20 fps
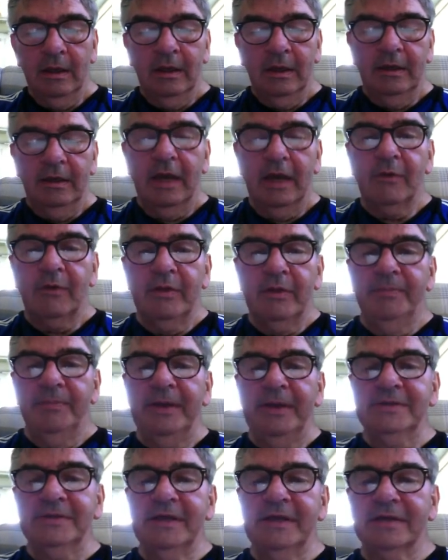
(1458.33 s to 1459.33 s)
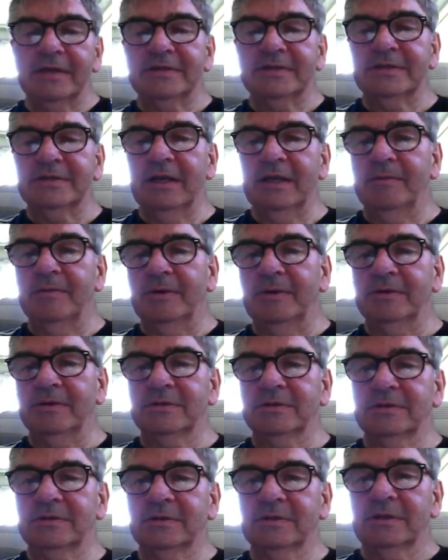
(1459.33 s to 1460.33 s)
Now in the BCS
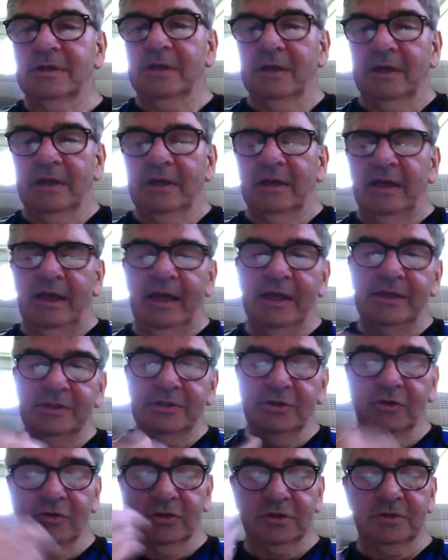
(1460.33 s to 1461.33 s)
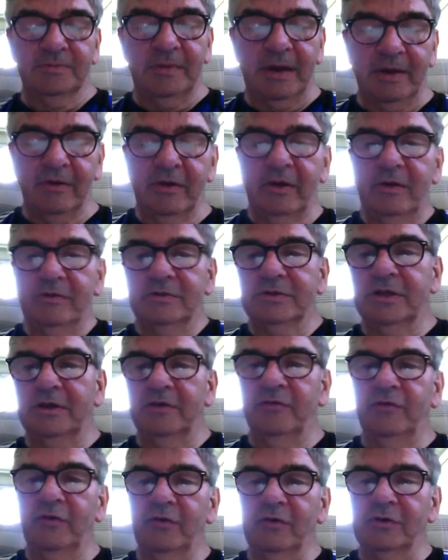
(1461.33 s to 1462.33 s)
syllabus, it talks about using
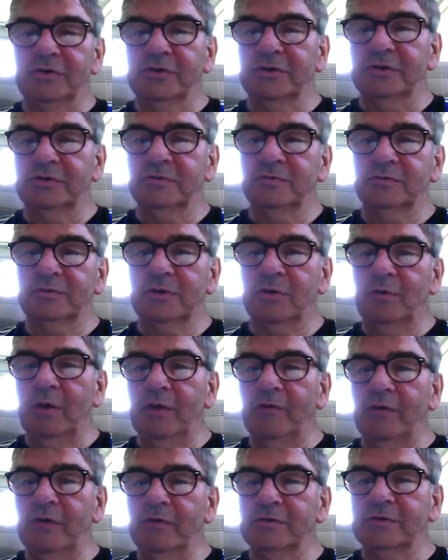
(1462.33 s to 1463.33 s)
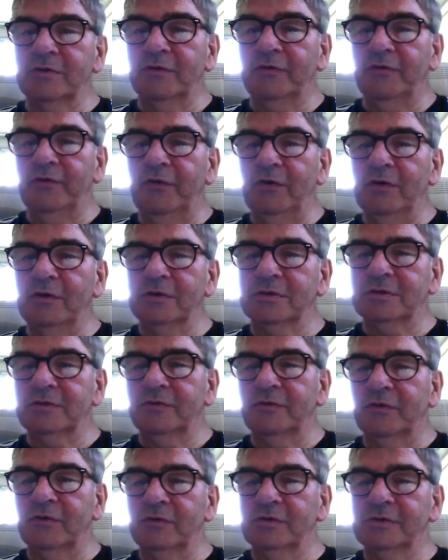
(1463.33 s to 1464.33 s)
functions. So we've used the first
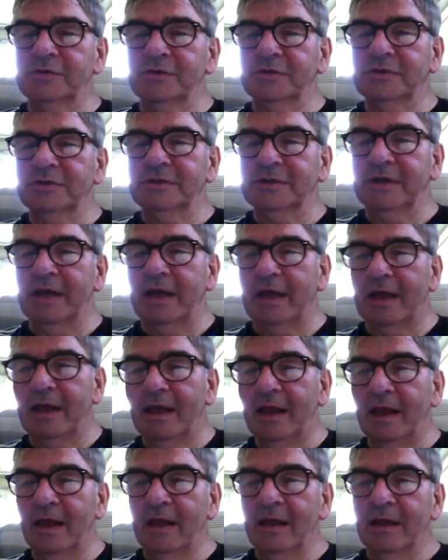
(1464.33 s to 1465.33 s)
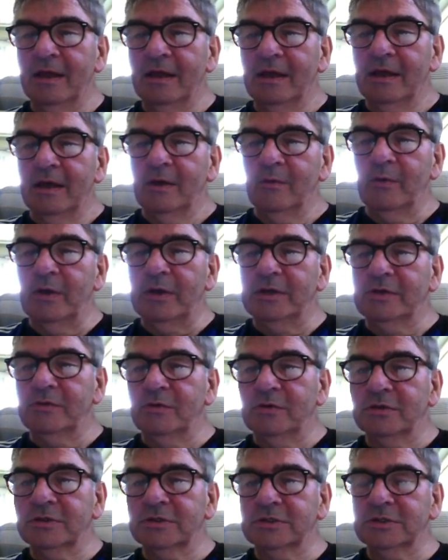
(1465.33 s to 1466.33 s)
function today, which
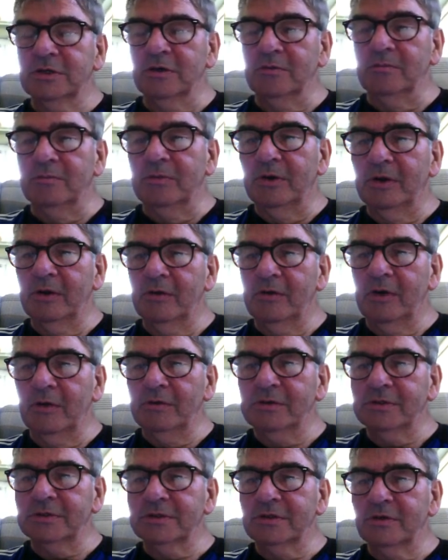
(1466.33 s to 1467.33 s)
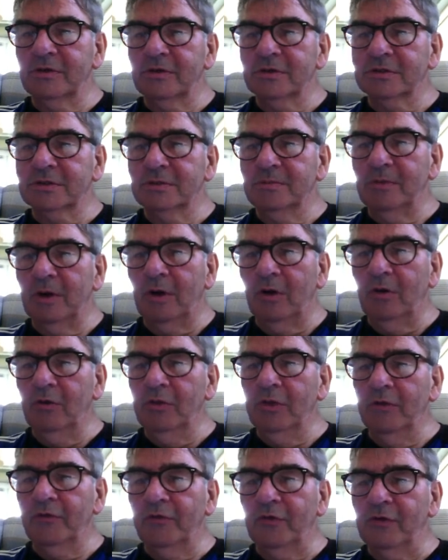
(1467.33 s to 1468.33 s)
was sum, but you'll notice there are some
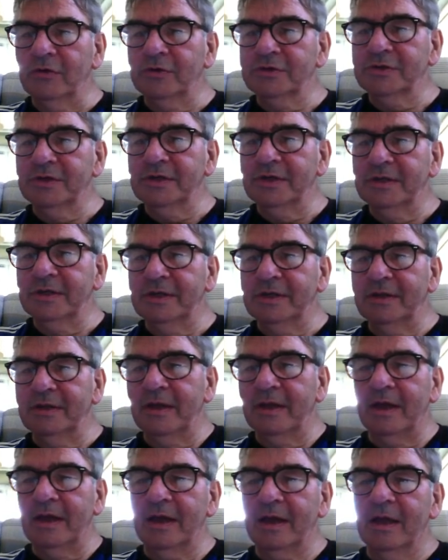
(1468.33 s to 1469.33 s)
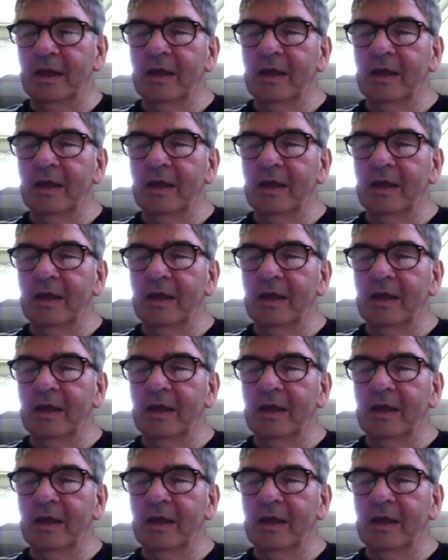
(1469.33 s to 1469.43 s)
other functions in there